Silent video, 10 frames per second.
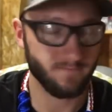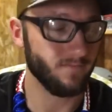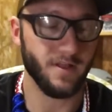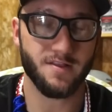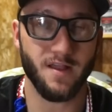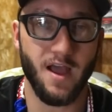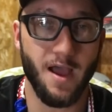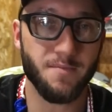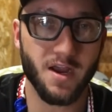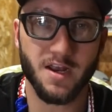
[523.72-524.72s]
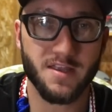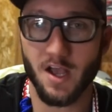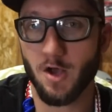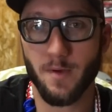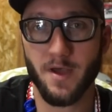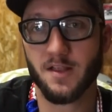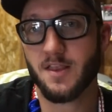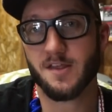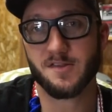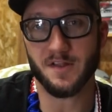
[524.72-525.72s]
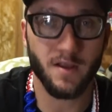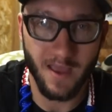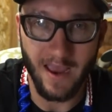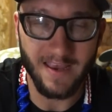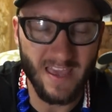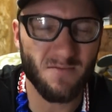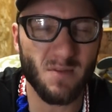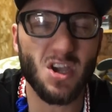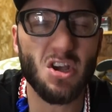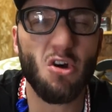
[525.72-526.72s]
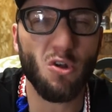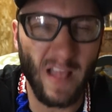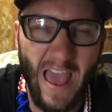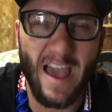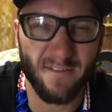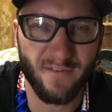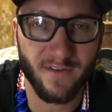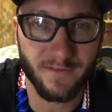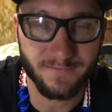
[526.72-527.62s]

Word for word: I'm not gonna tell him about this, and give him a good old laugh.